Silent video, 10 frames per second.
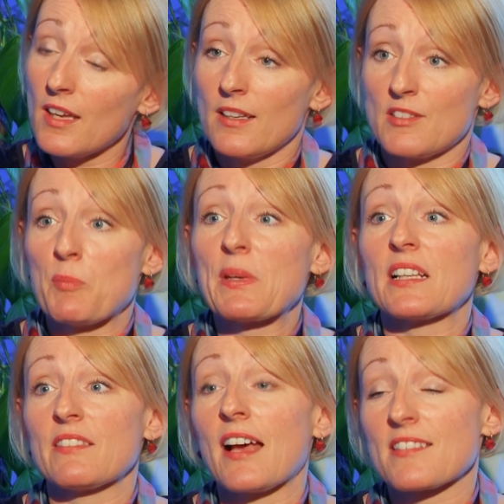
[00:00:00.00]

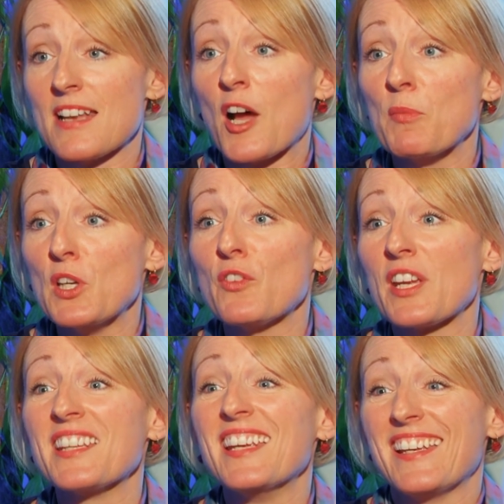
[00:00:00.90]
Typically that's now
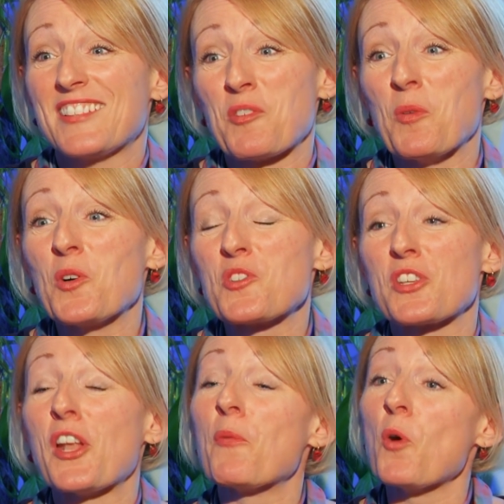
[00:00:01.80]
moving towards,
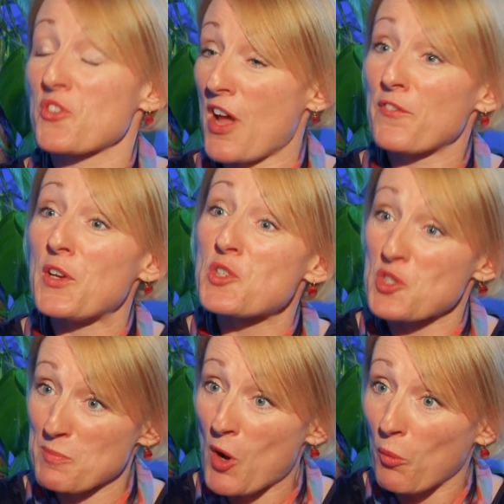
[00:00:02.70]
what's that future
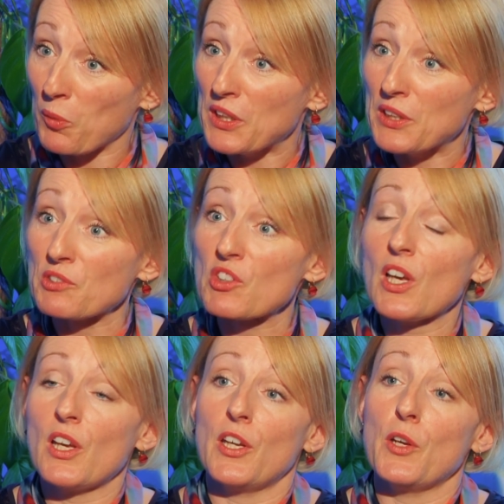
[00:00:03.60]
smart world?
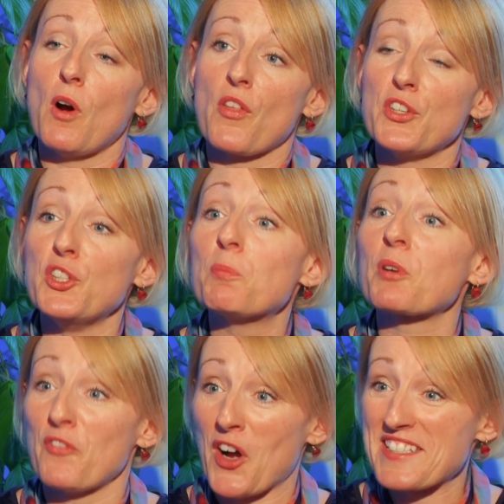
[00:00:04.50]
Who are the new
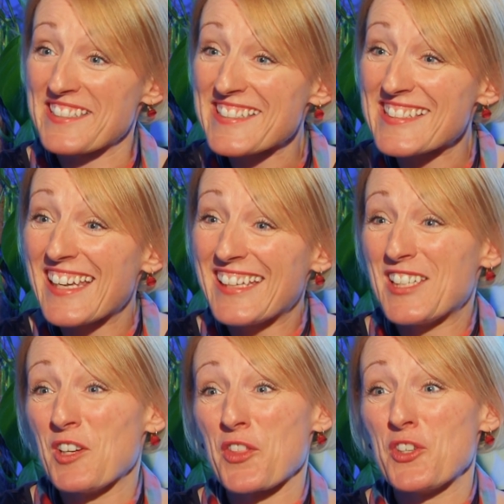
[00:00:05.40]
providers?
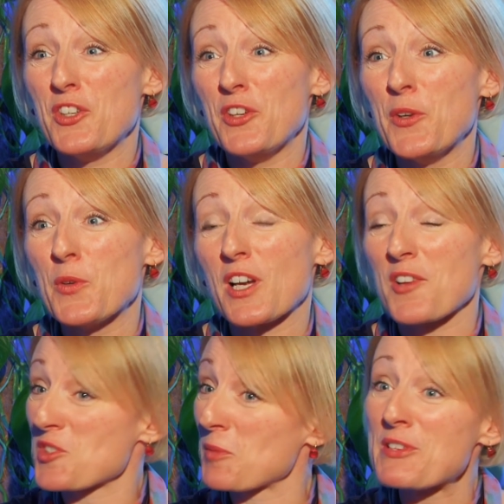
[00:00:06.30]
Who are the new
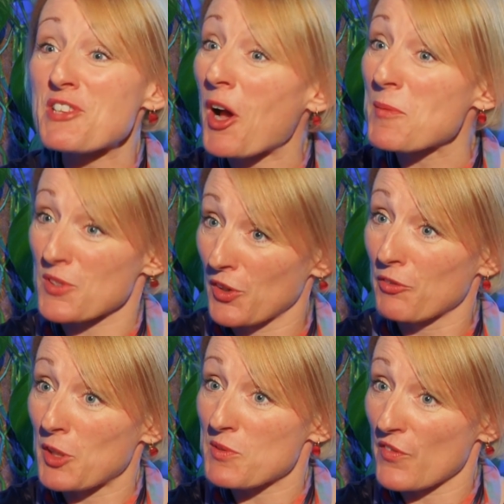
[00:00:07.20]
customer types and
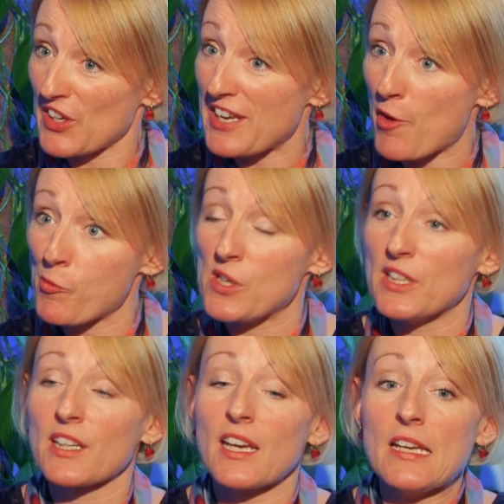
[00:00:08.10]
groups of our
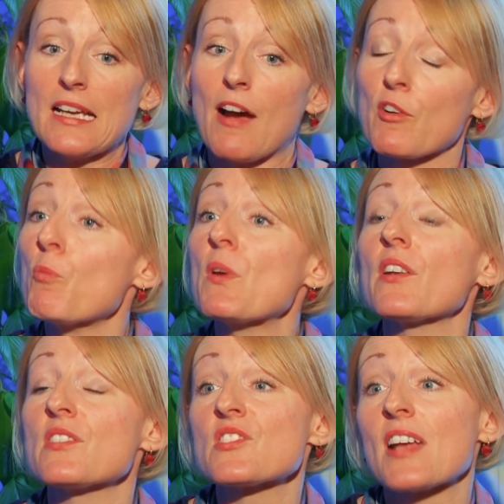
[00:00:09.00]
network? How can we
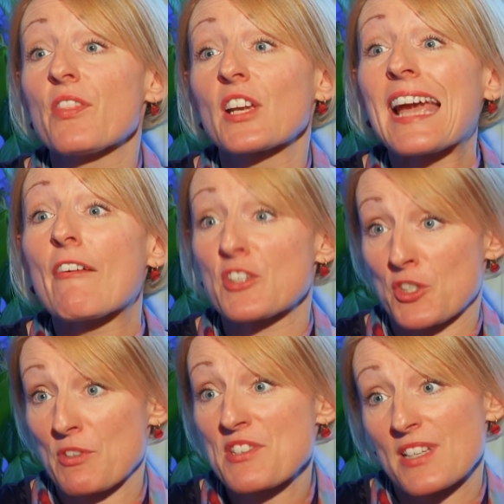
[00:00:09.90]
understand the
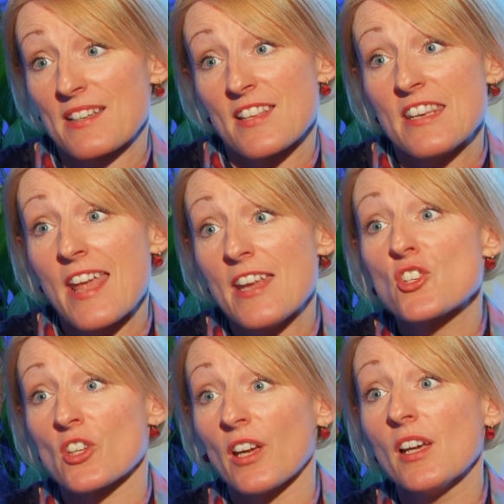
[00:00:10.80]
characteristics and
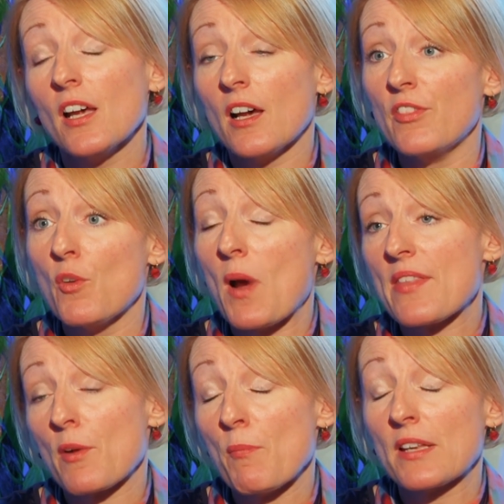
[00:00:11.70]
nature in the way
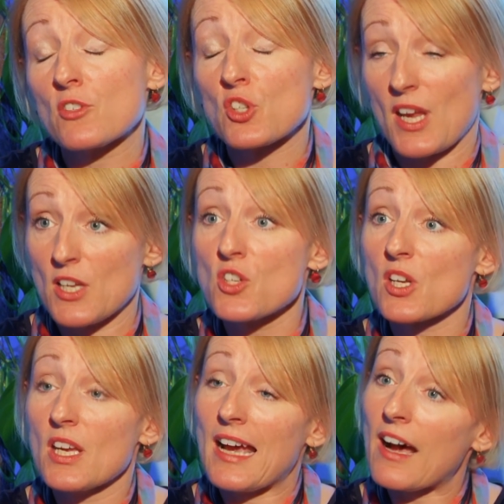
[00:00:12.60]
they may change
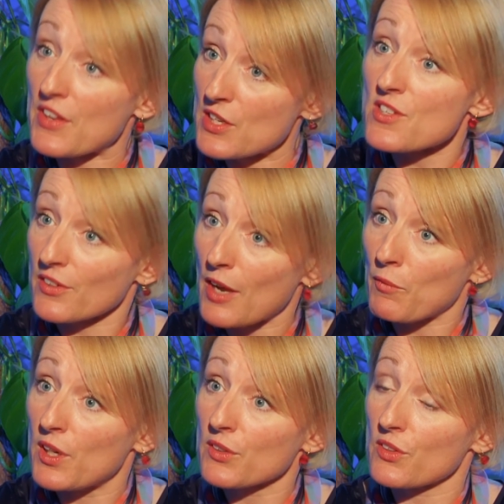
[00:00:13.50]
how they use our
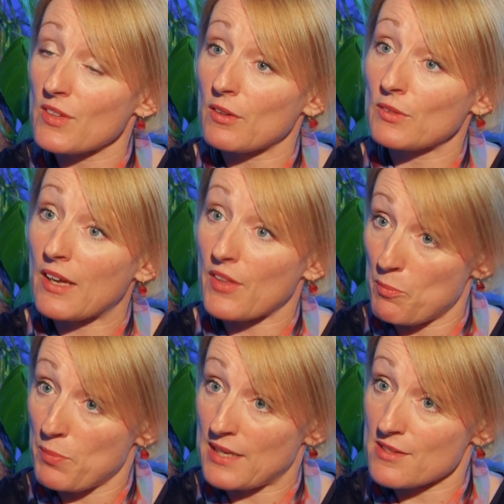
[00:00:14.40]
networks and how that
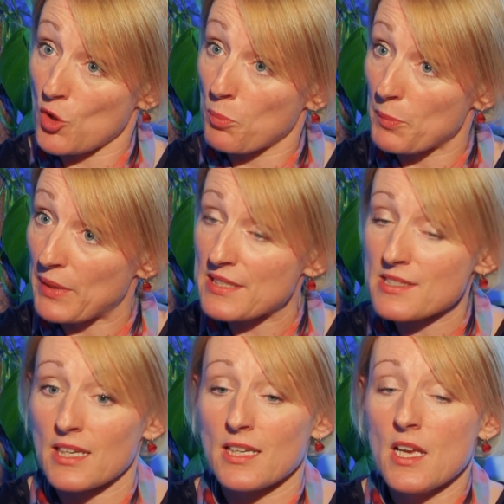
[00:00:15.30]
impacts
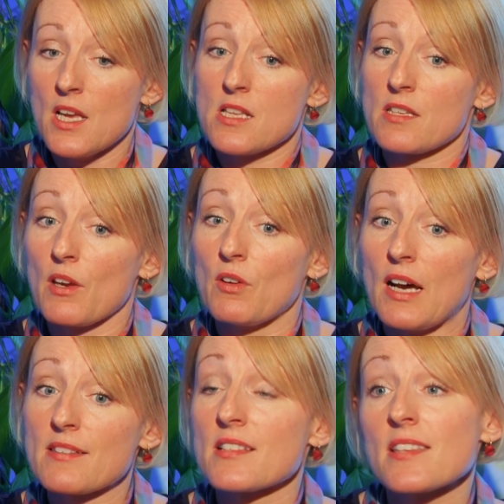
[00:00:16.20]
operability? So
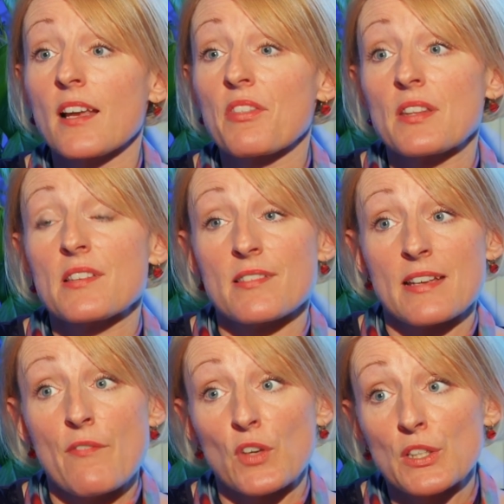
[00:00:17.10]
as I say, I think this is an
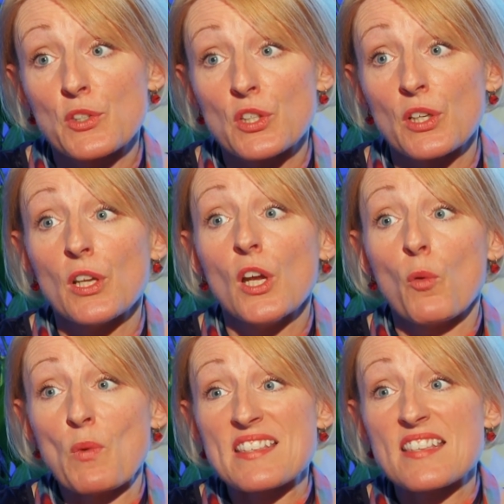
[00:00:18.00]
evolution.
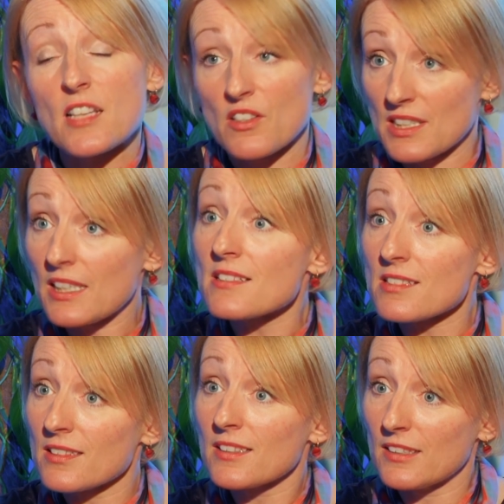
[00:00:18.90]
We study it
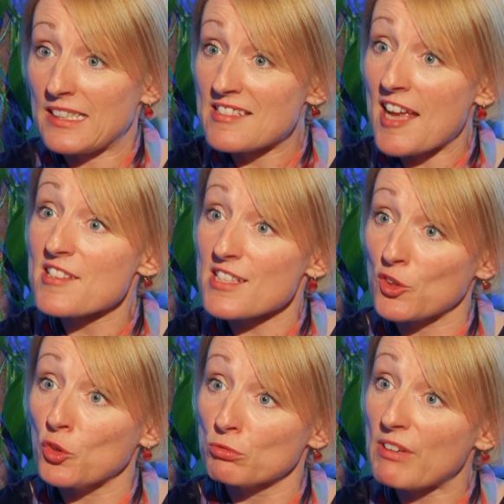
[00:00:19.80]
intensely
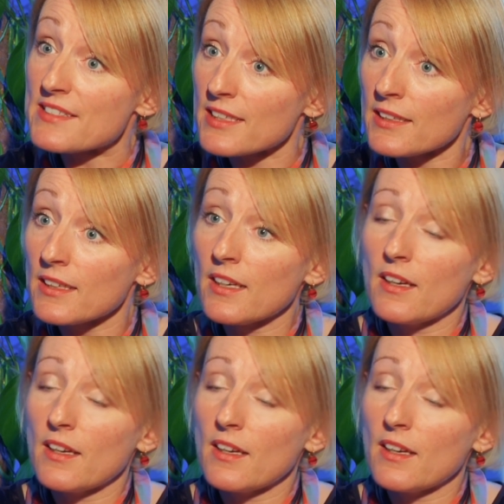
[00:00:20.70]
already.